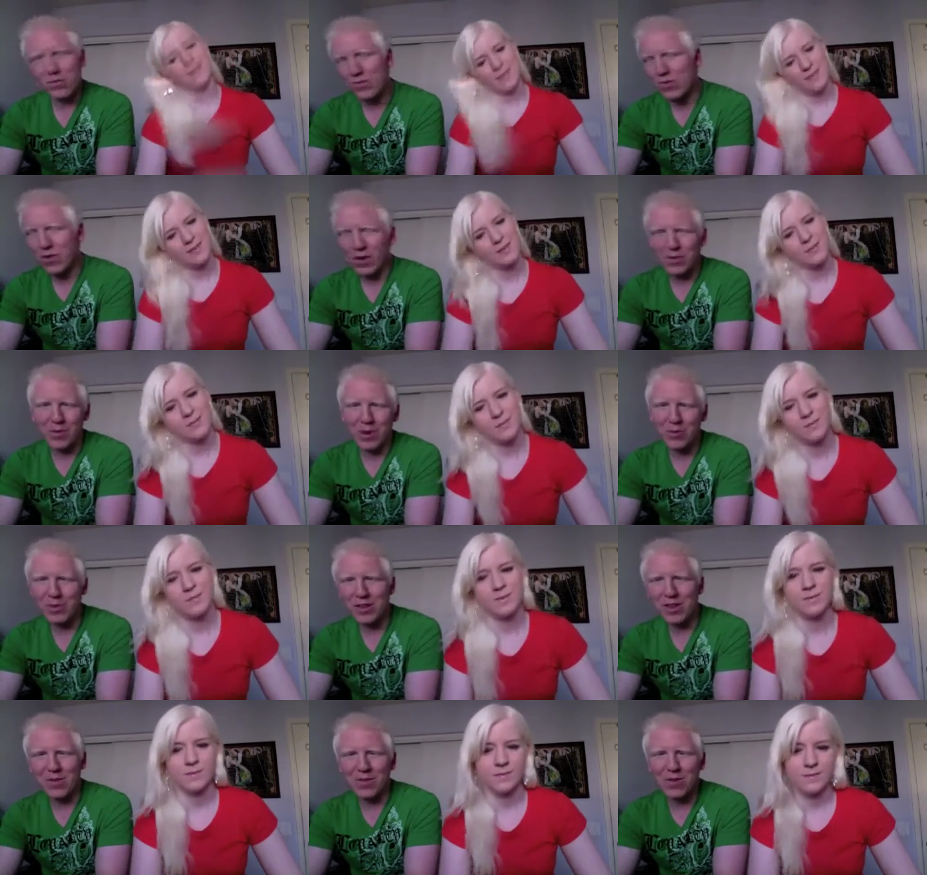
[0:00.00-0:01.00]
Speaker 1: try to find one
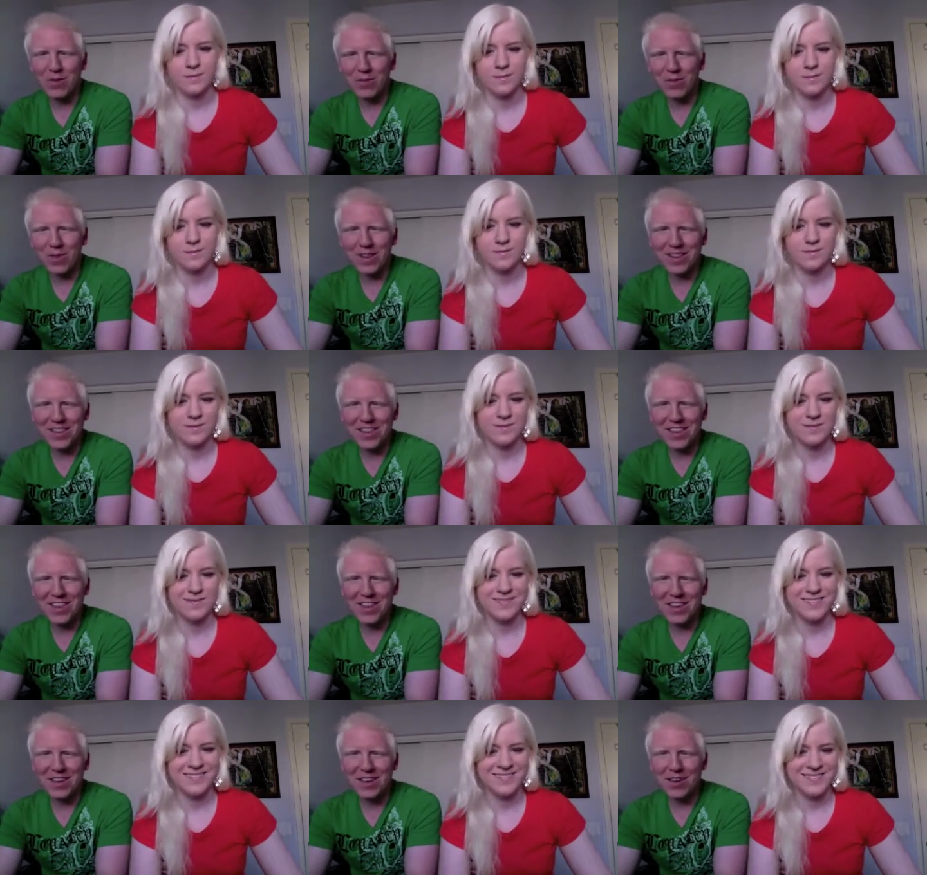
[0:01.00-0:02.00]
that fits your face
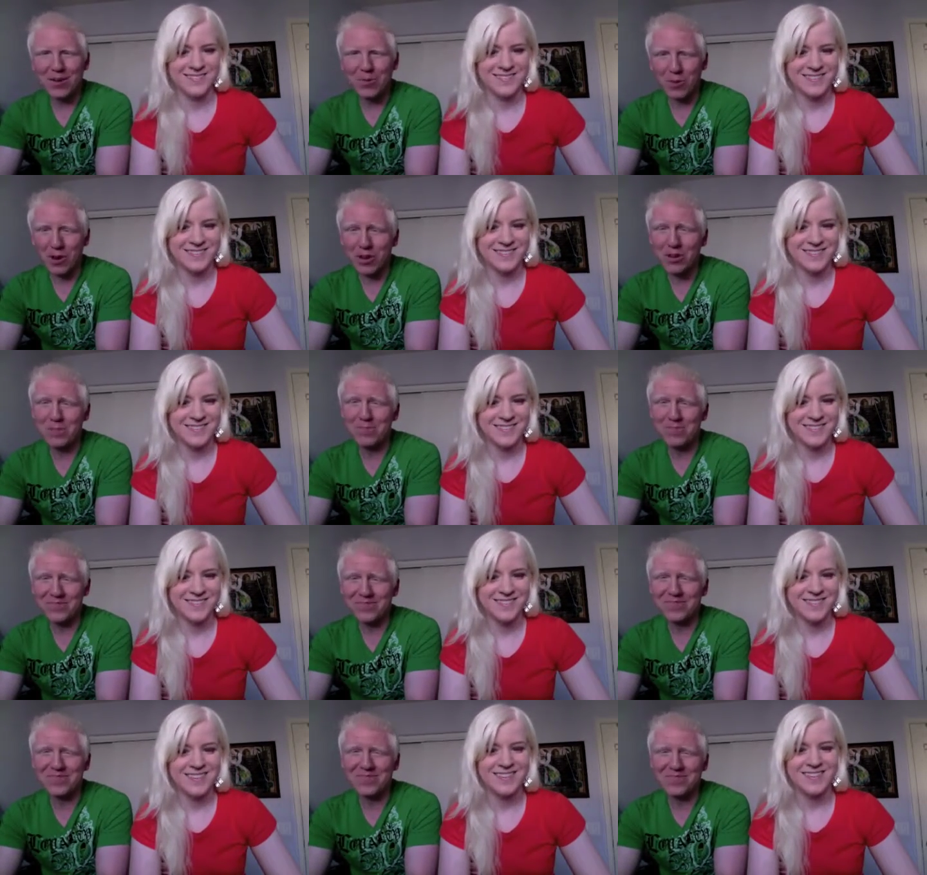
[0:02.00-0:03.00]
and uh, rock them.
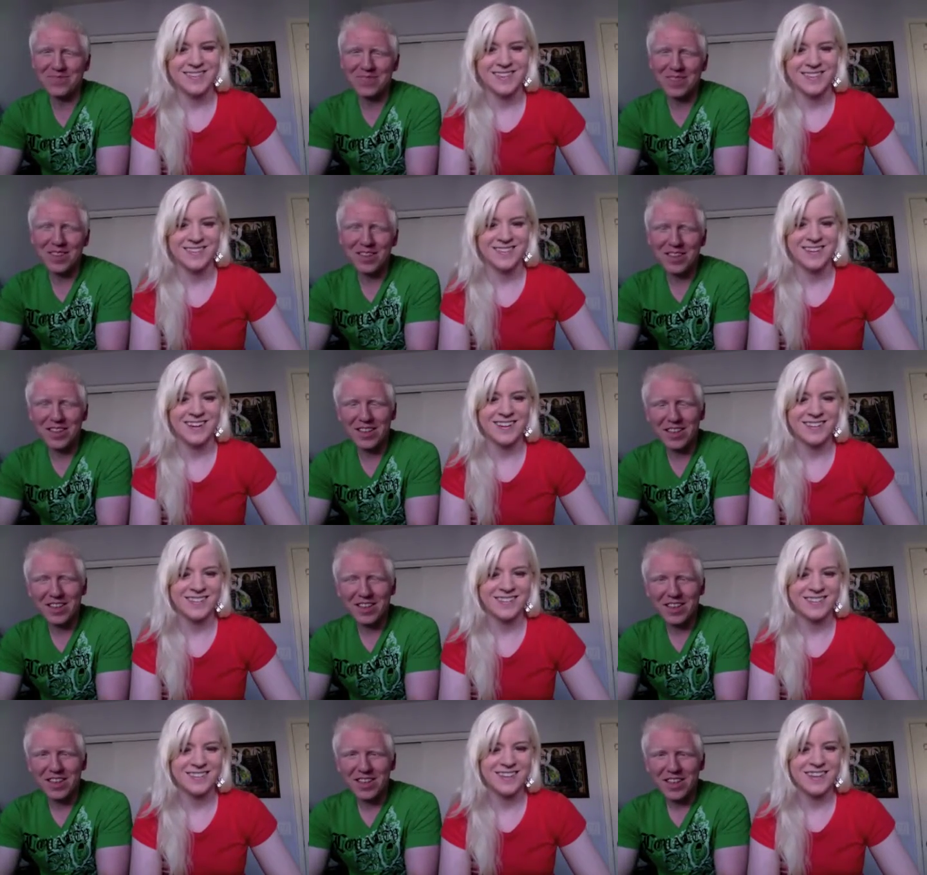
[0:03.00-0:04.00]
Speaker 2: That's right.
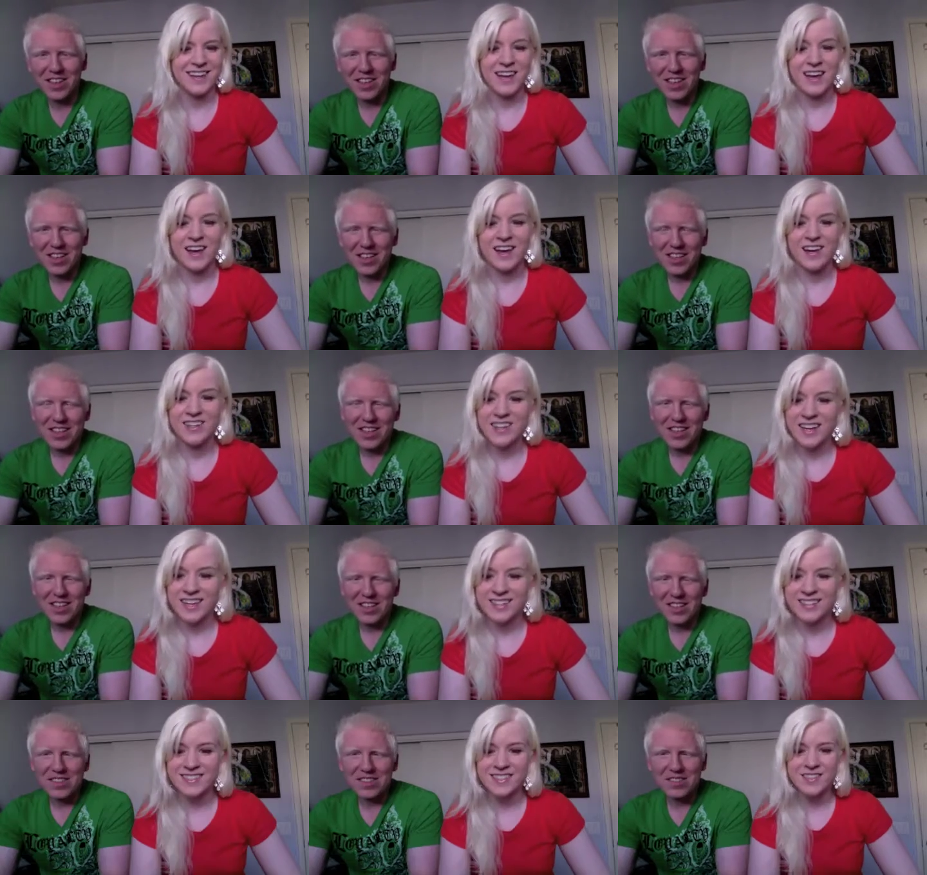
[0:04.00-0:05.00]
Okay,
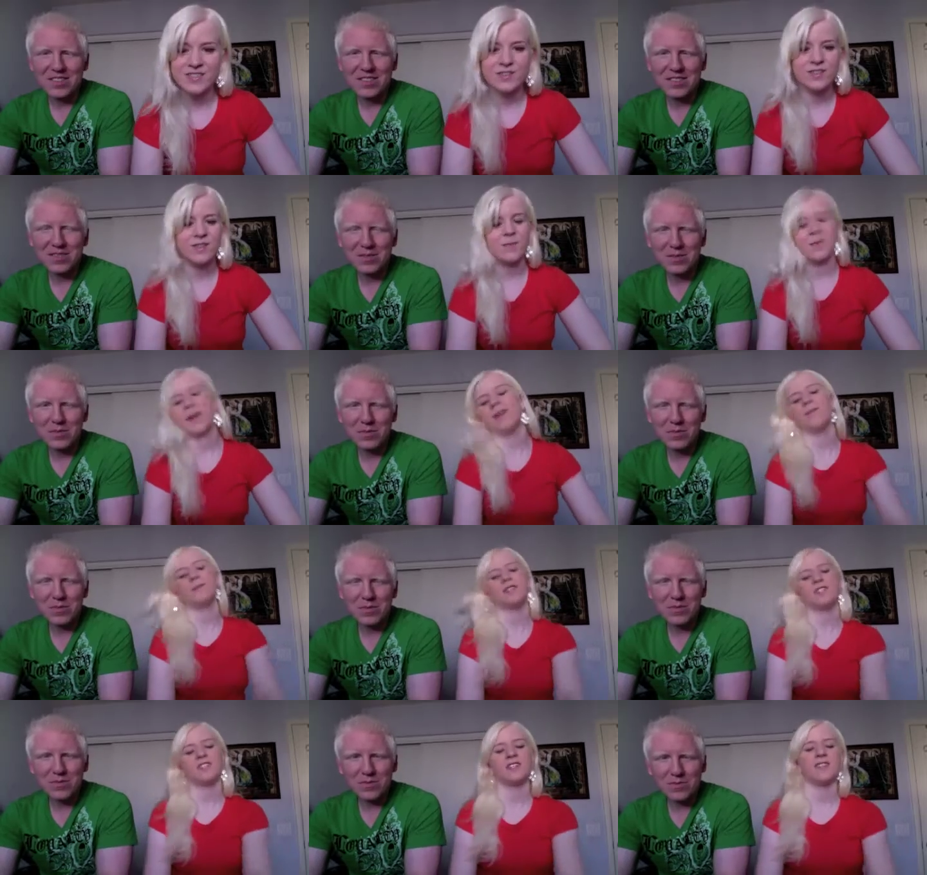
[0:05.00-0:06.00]
so the main
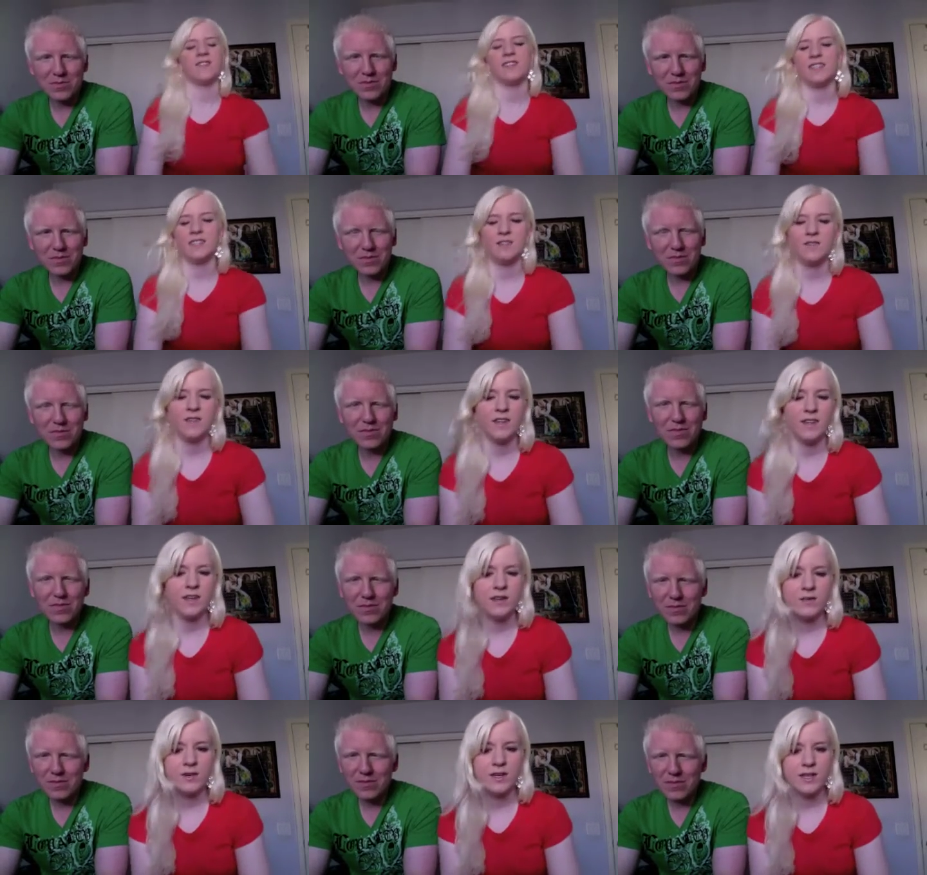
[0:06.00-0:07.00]
mission of this video
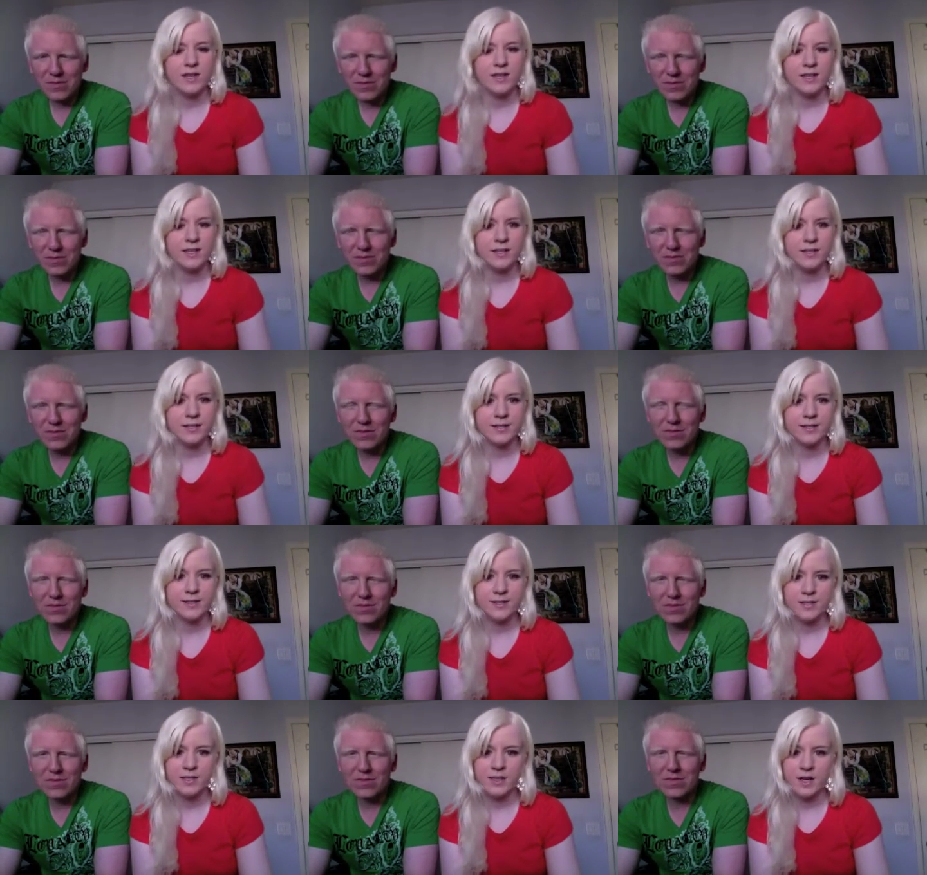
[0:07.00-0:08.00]
is
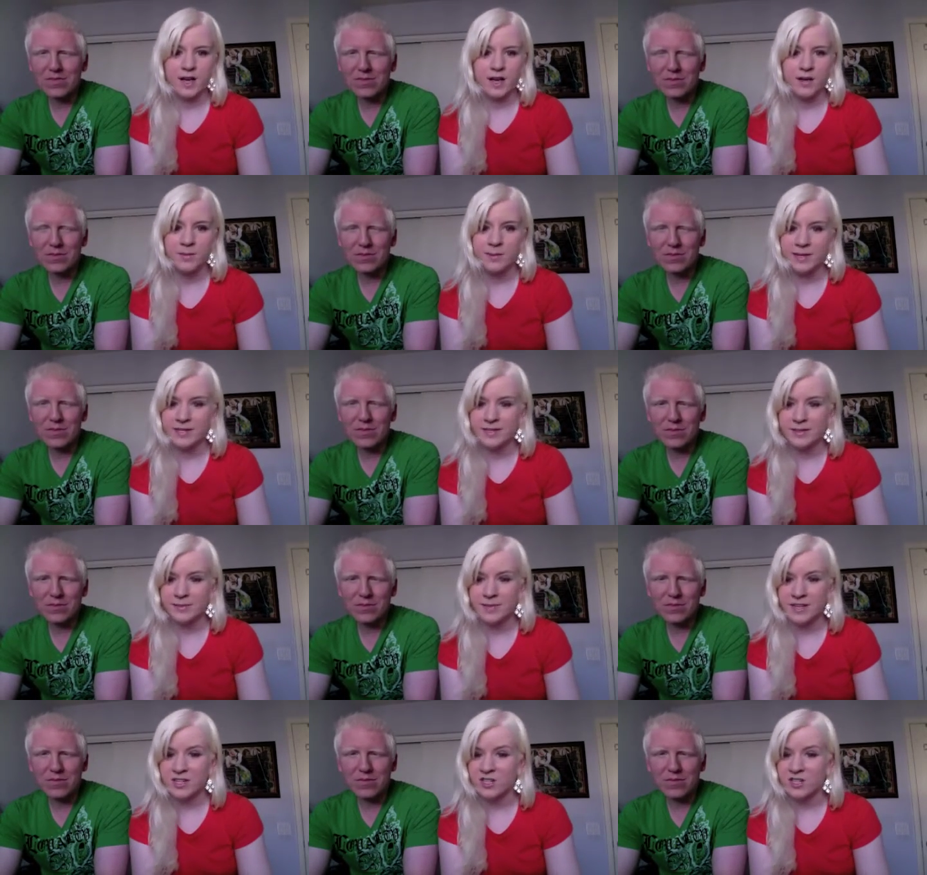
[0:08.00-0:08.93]
albinism and